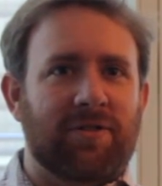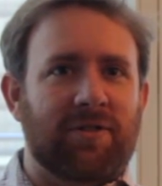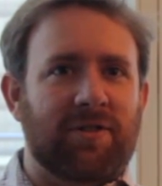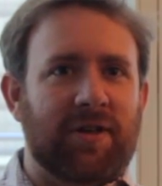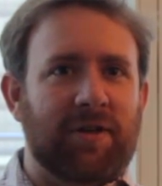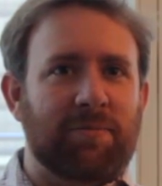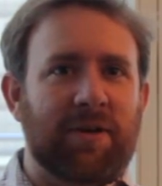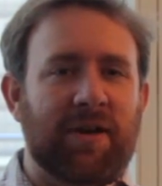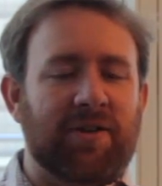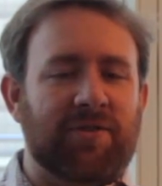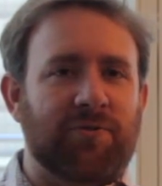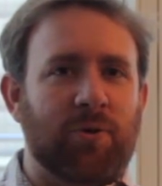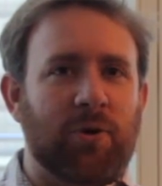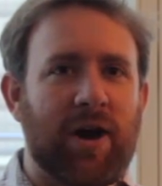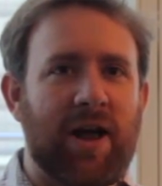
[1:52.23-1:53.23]
the
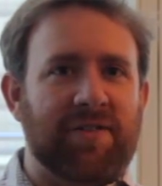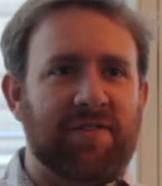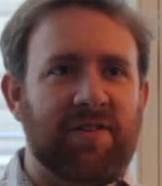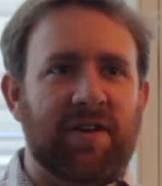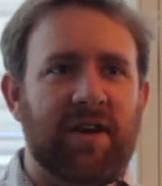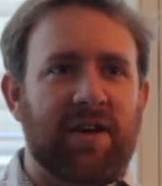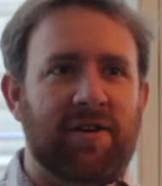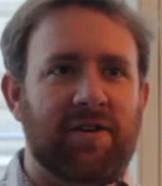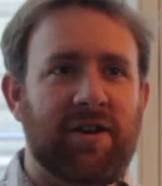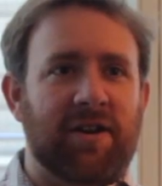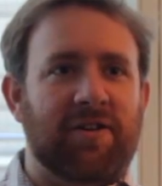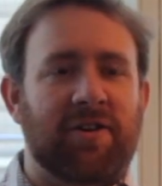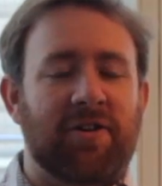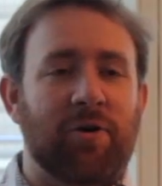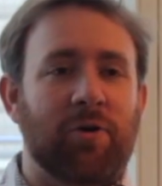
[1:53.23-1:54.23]
PS4 hasn't yet,
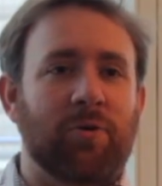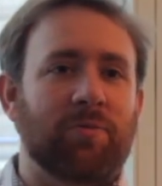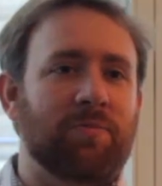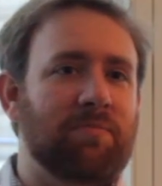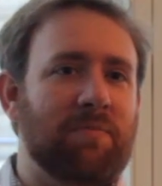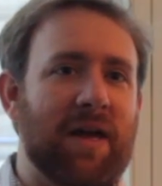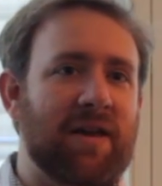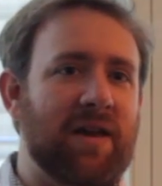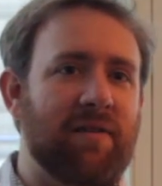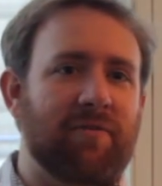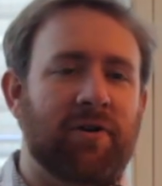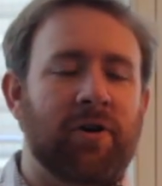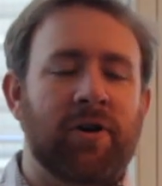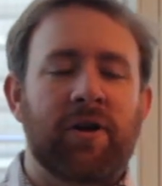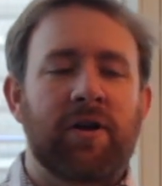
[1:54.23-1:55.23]
Nintendo may
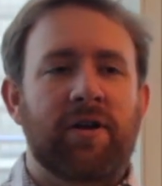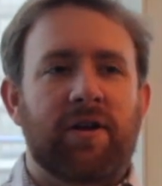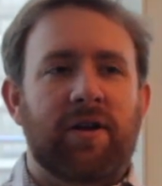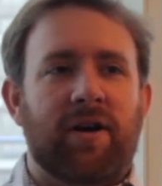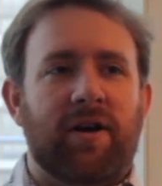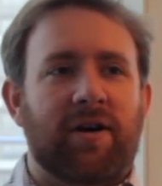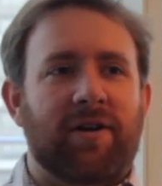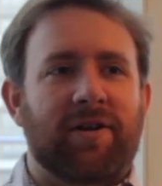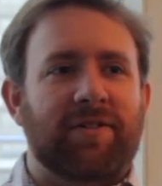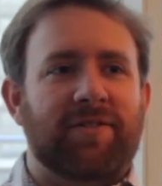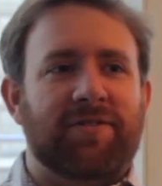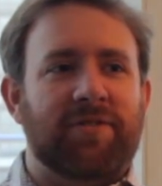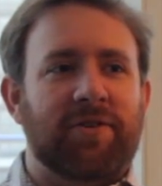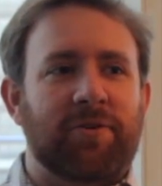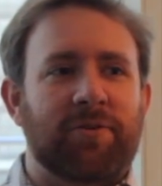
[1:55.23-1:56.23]
never. Uh,
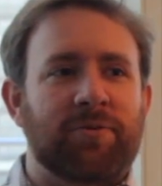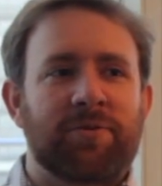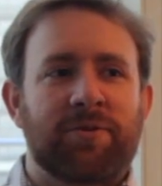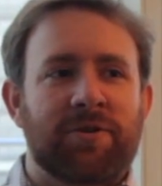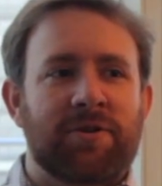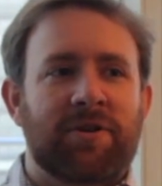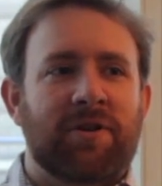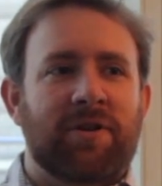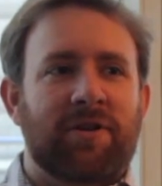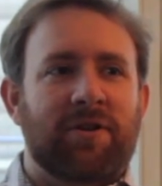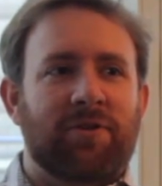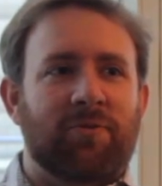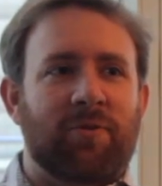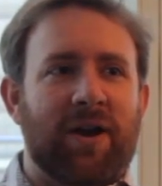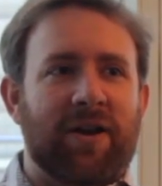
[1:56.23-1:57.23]
so
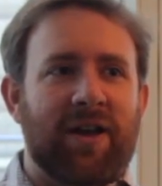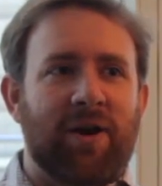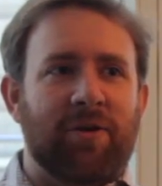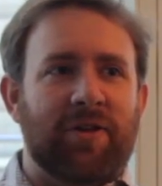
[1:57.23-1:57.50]
right now